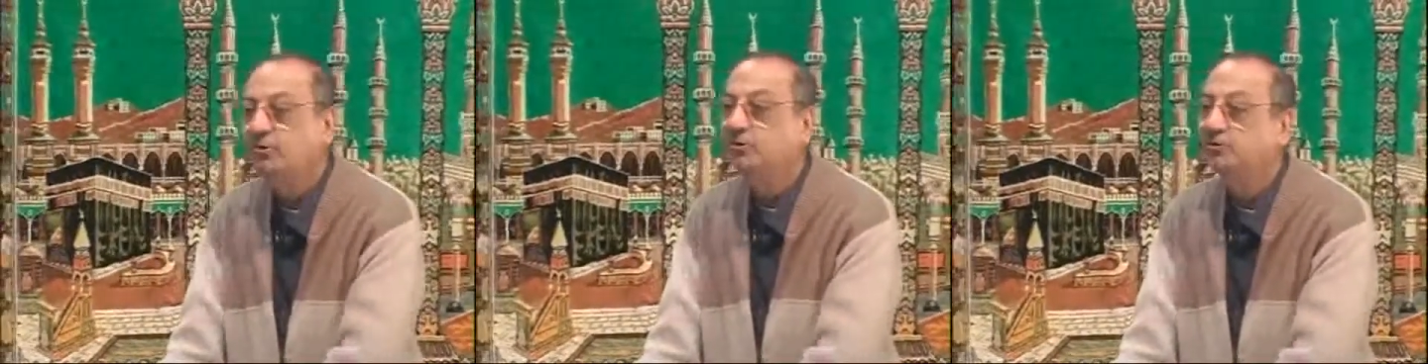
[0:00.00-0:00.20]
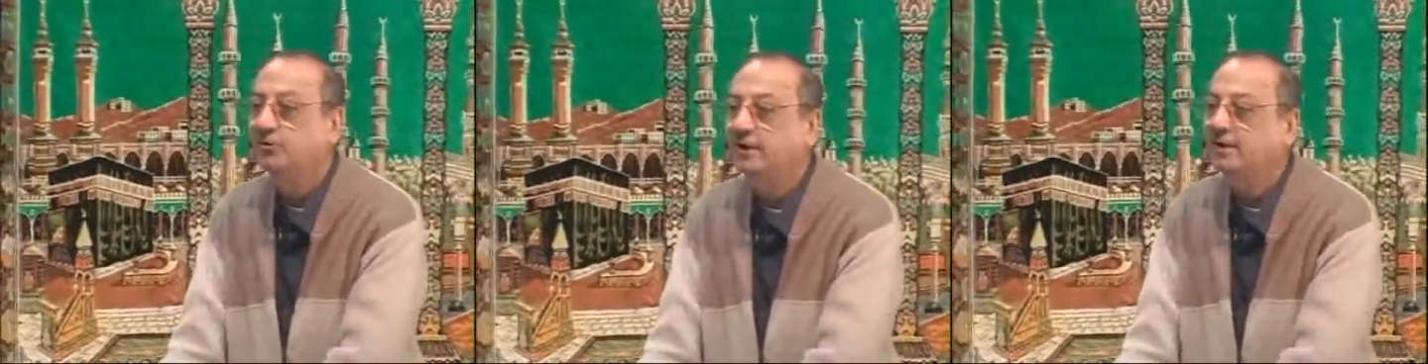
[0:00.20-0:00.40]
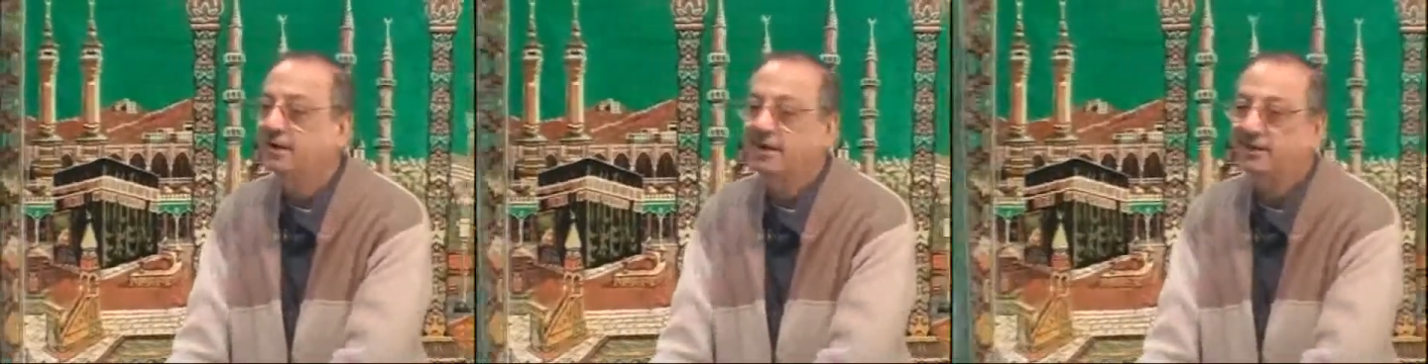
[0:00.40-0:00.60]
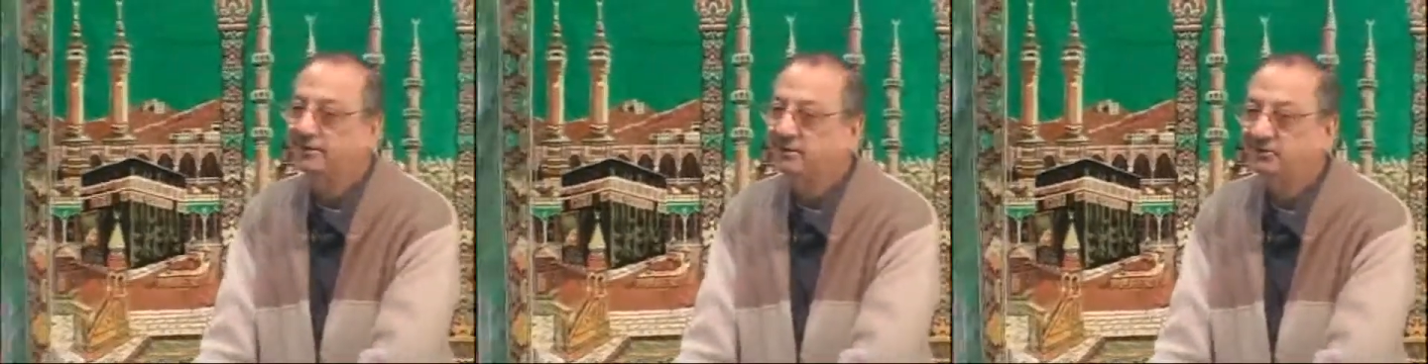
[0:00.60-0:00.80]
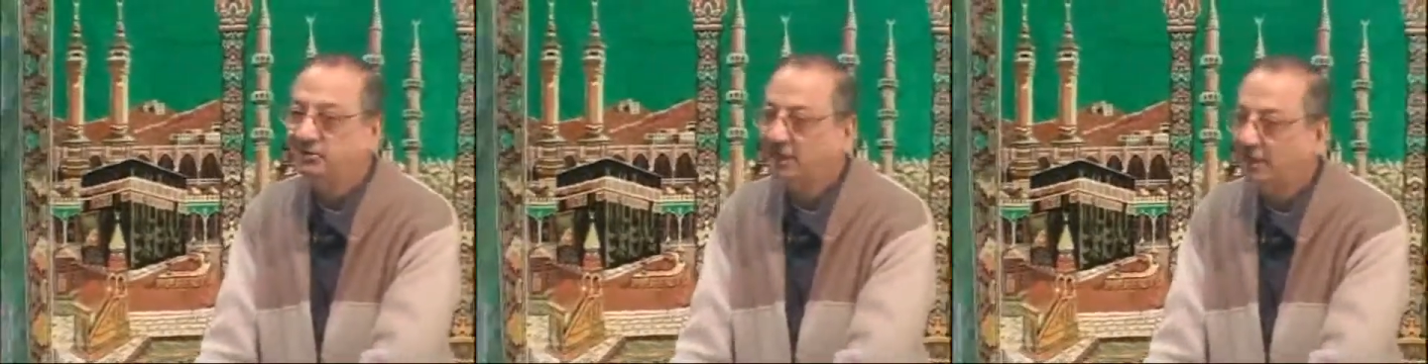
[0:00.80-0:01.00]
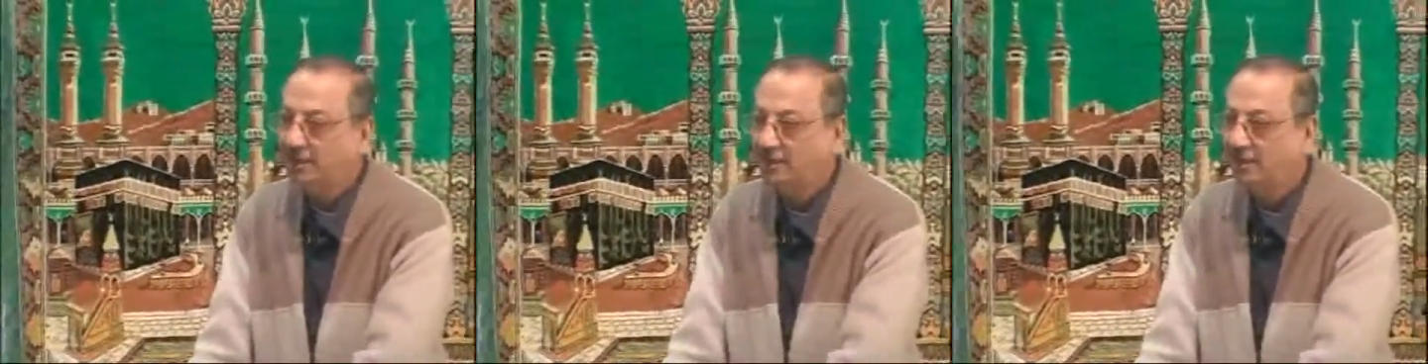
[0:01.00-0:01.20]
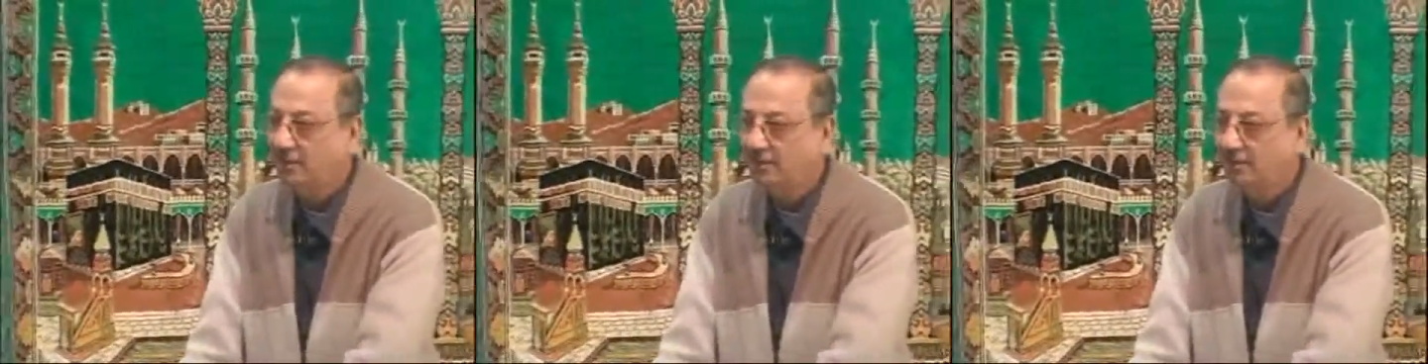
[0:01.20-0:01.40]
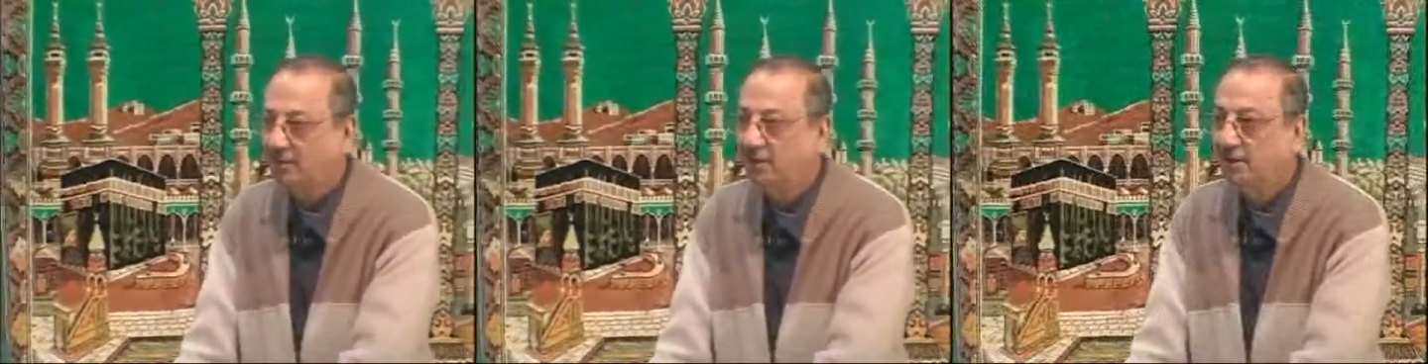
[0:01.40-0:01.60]
to analyze inshallah now.
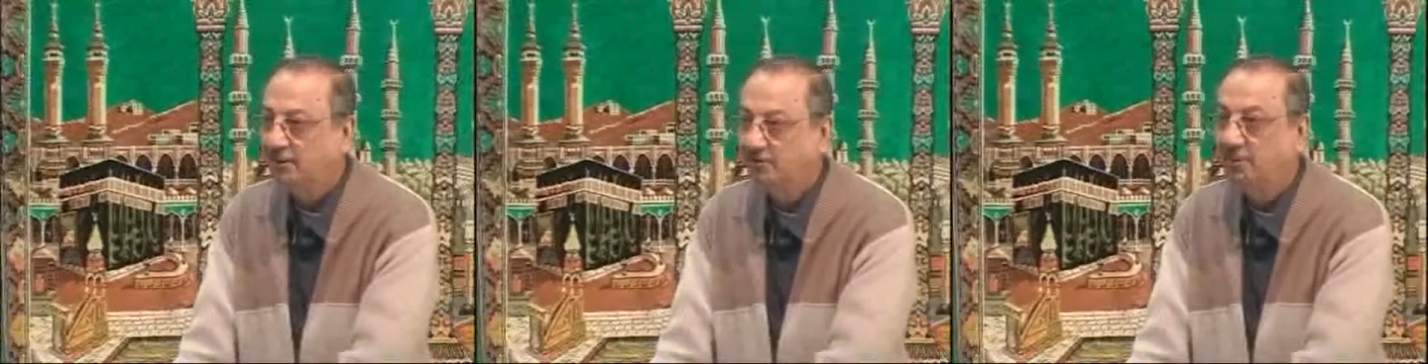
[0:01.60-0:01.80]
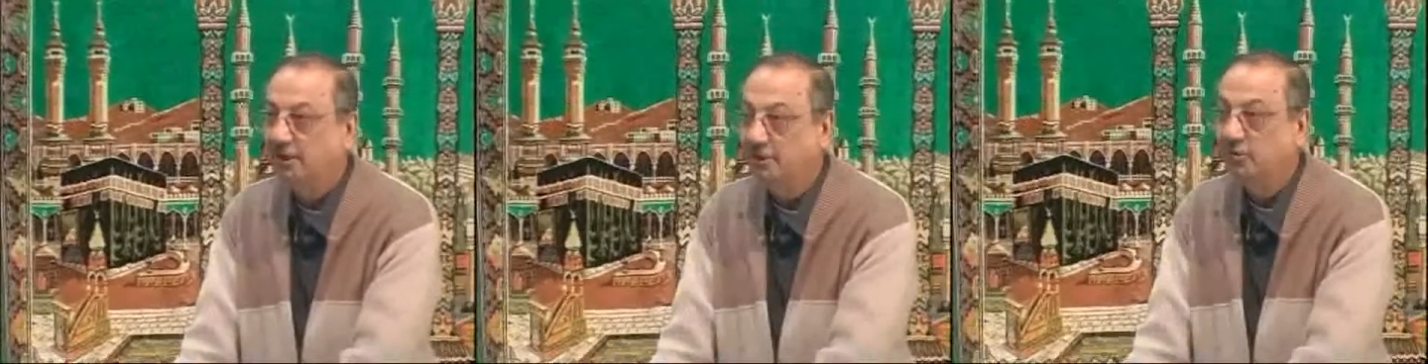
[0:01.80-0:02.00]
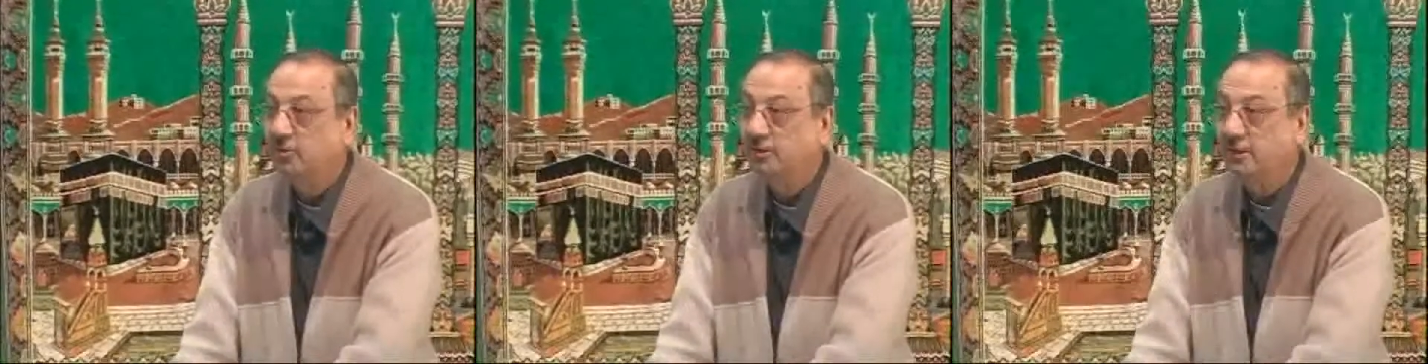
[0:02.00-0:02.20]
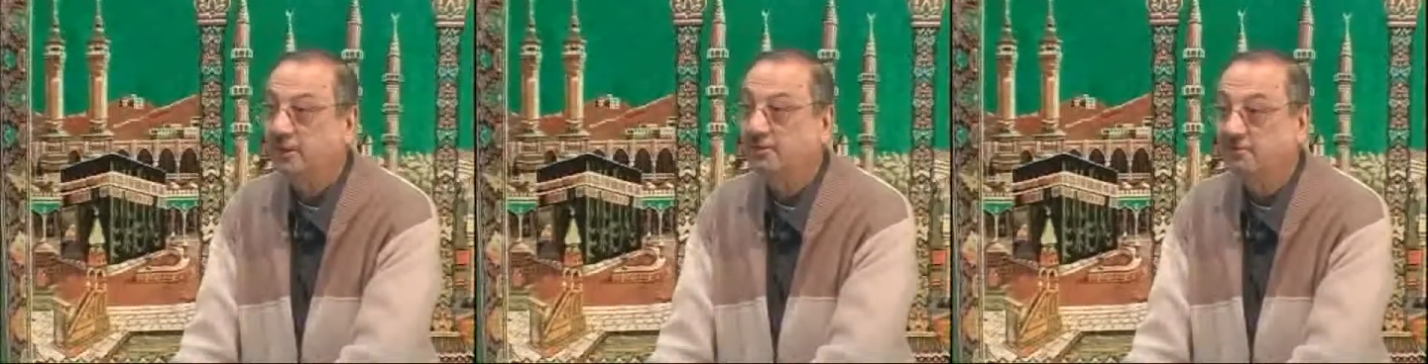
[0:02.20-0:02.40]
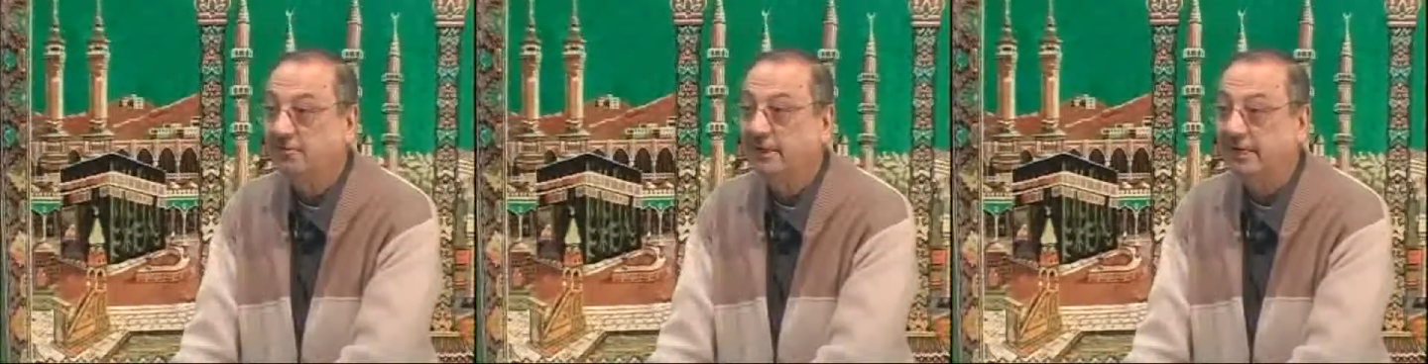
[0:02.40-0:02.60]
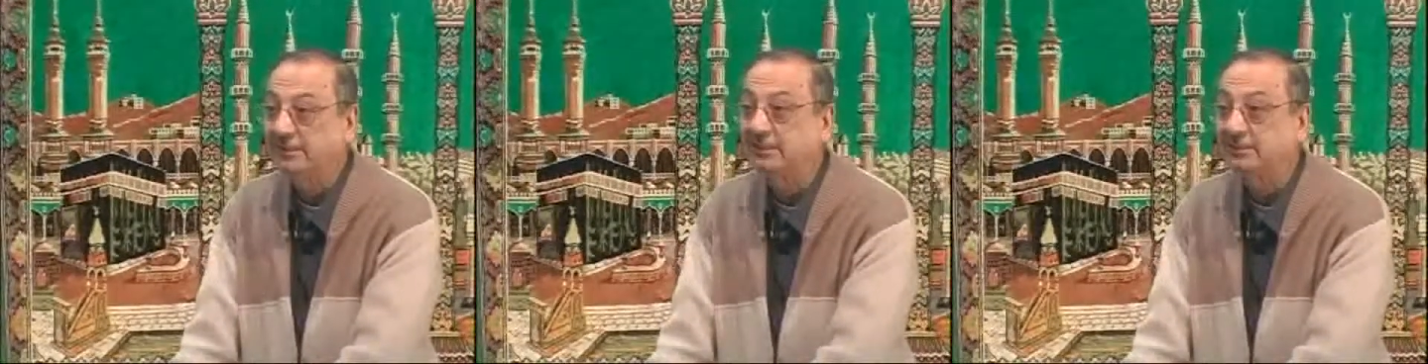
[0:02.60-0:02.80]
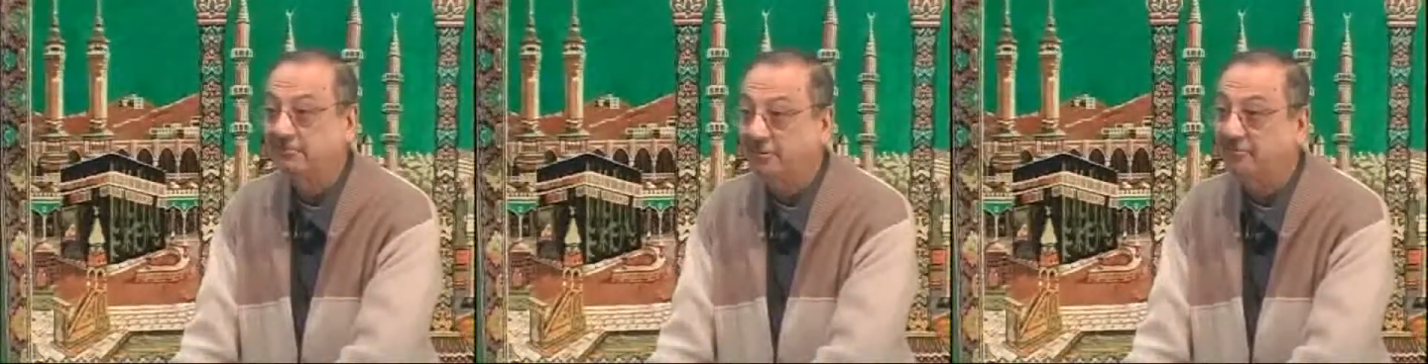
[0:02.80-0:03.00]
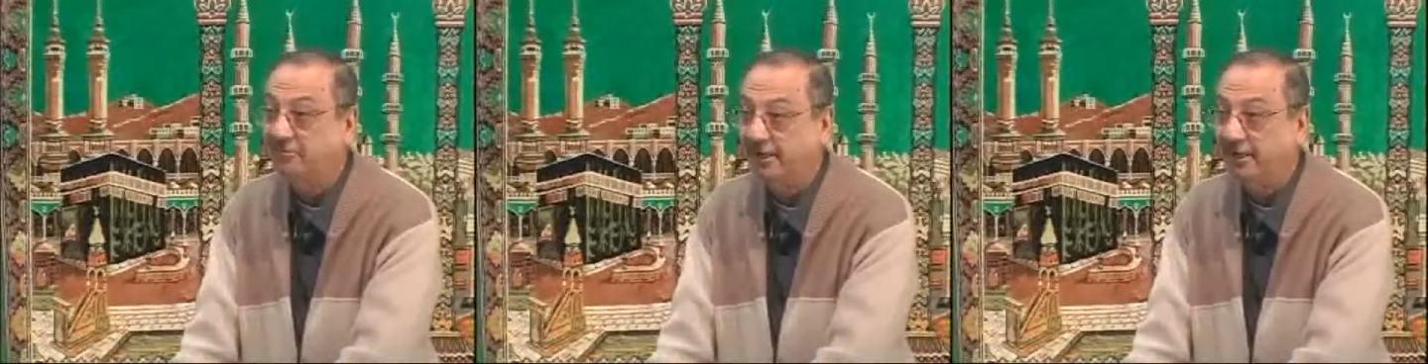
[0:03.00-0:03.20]
We'll do it in lesson
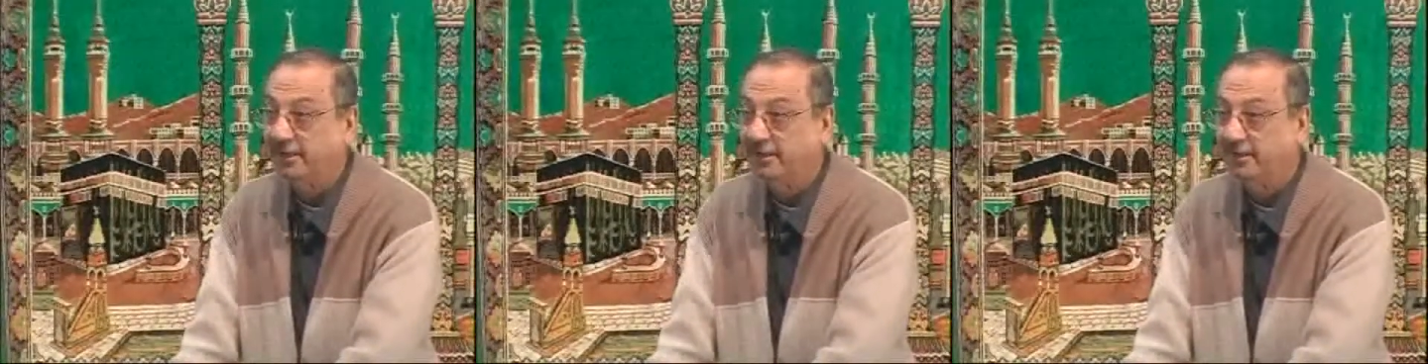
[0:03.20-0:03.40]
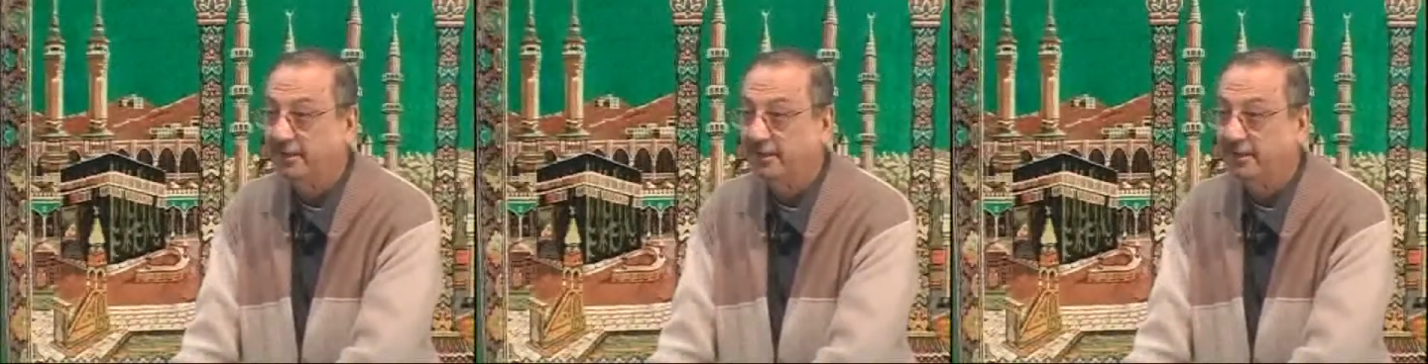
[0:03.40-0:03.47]
15.